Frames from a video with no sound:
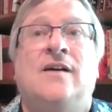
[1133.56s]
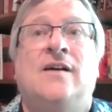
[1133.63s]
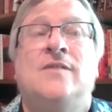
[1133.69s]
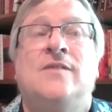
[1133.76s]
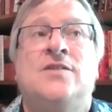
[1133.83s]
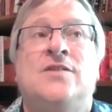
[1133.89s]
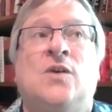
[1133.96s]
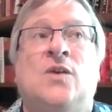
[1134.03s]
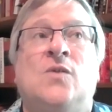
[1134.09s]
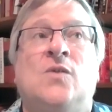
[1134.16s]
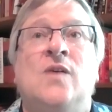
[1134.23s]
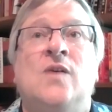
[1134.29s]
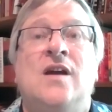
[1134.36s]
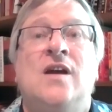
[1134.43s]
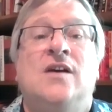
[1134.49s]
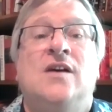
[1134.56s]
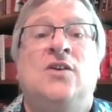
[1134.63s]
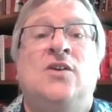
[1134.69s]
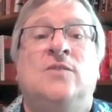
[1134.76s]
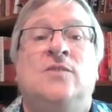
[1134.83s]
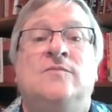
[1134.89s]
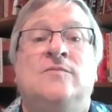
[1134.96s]
So
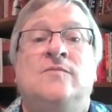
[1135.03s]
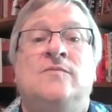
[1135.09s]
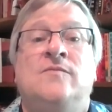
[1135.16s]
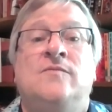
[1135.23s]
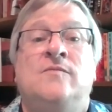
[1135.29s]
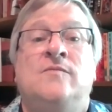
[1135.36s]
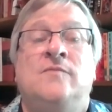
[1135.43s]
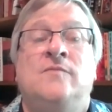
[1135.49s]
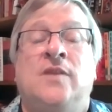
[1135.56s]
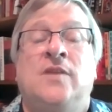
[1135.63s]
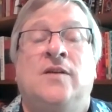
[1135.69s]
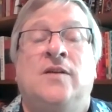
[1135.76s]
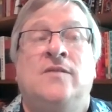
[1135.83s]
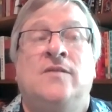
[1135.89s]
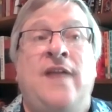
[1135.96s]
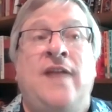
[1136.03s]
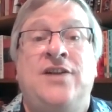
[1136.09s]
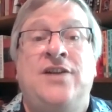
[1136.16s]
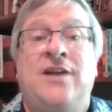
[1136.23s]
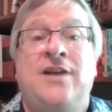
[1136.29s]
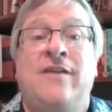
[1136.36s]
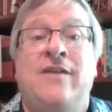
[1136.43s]
the next
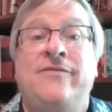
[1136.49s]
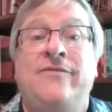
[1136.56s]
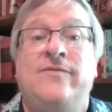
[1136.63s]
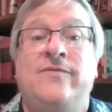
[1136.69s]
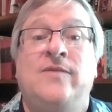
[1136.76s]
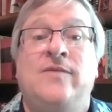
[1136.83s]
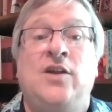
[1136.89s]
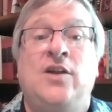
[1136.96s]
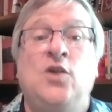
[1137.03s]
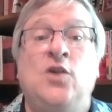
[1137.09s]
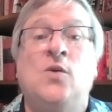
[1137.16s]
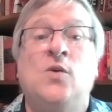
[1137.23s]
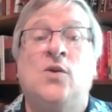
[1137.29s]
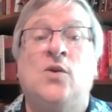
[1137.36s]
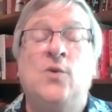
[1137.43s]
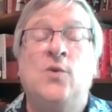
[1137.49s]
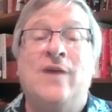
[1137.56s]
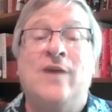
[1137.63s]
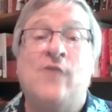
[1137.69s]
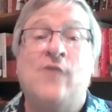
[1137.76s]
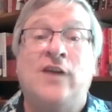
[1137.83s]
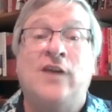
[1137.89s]
sheriff, you or
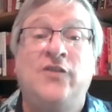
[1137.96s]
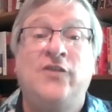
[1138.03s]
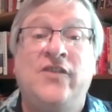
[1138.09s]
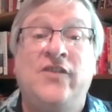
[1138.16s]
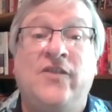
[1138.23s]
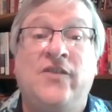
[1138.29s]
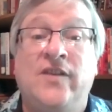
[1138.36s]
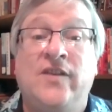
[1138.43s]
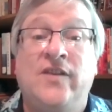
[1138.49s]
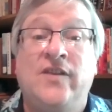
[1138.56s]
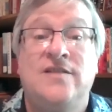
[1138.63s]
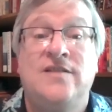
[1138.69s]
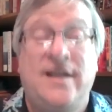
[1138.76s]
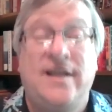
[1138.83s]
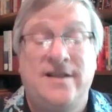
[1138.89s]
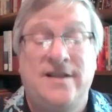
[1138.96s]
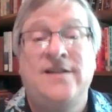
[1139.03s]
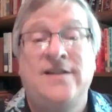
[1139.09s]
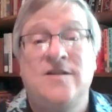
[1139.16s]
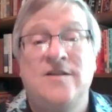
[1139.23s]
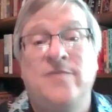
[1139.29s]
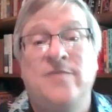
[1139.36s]
whoever else is
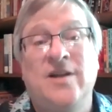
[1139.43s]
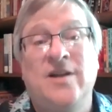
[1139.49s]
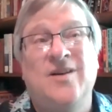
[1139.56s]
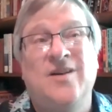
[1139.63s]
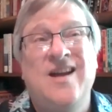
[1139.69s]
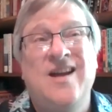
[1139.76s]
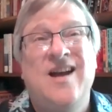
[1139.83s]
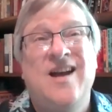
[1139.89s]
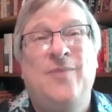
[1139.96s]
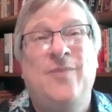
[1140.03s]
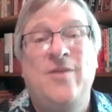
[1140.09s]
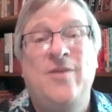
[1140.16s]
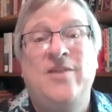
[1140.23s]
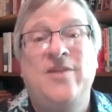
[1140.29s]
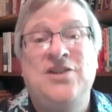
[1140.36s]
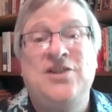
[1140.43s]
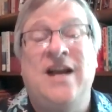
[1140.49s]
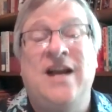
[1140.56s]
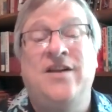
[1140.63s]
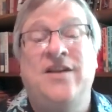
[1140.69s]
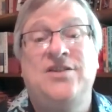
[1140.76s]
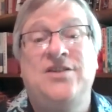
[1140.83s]
that's going to be a pretty big
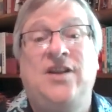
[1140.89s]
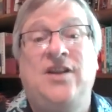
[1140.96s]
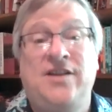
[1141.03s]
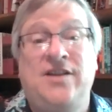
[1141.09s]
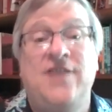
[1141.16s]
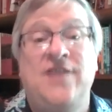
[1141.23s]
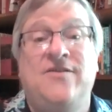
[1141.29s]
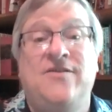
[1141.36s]
challenge to continue to